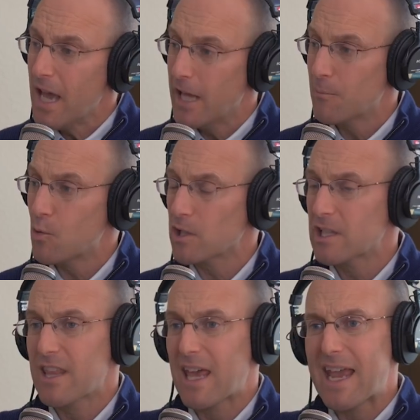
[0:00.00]
and
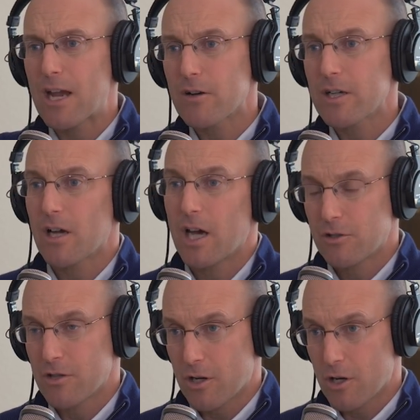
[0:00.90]
importantly the area
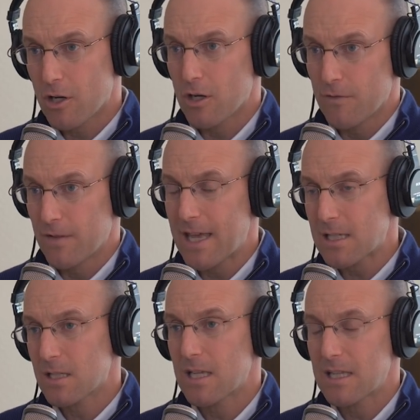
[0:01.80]
under the curve and that's uh,